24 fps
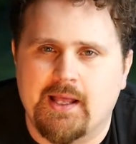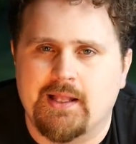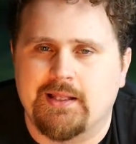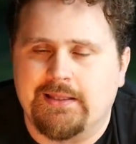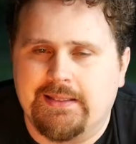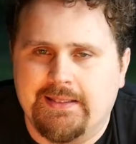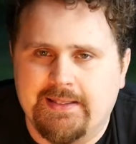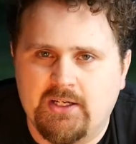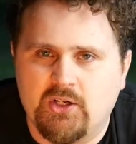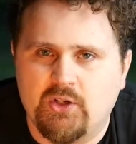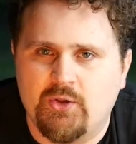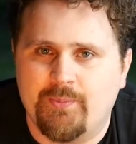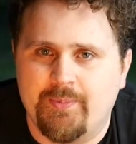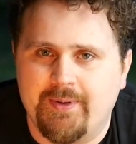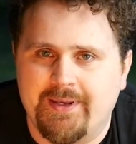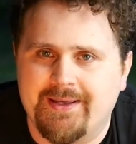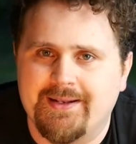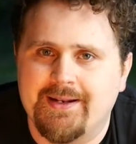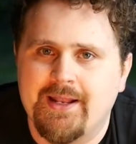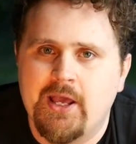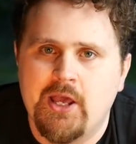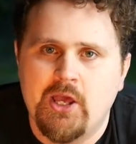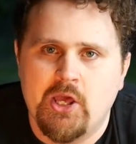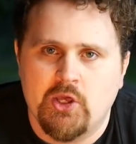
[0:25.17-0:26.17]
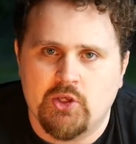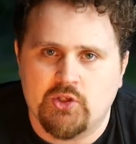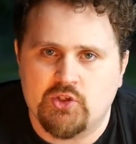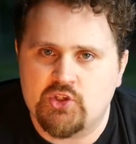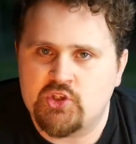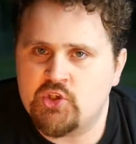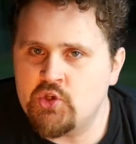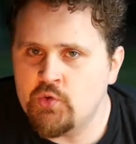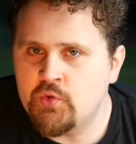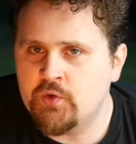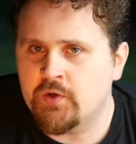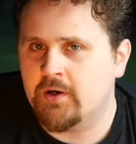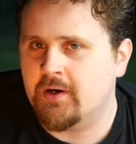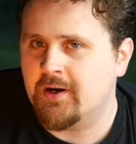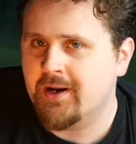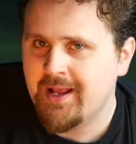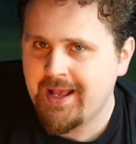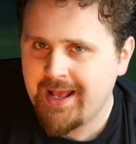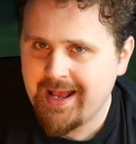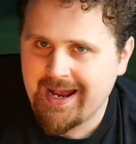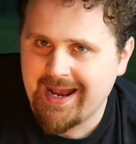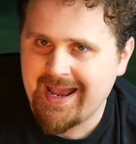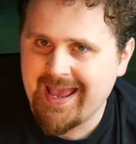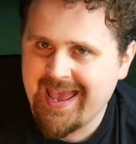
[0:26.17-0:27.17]
a little bit sooner.
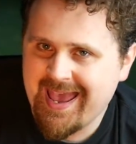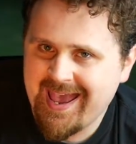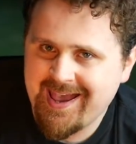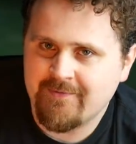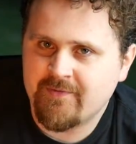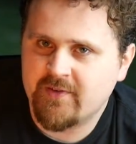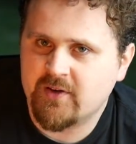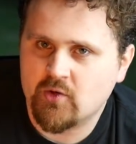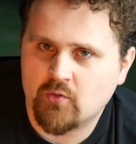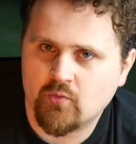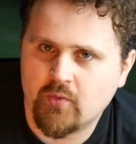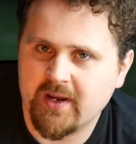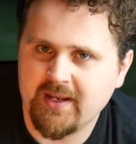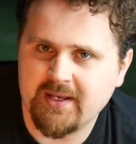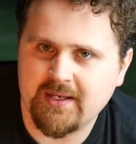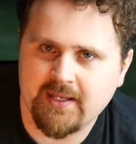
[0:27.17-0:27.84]
I have it right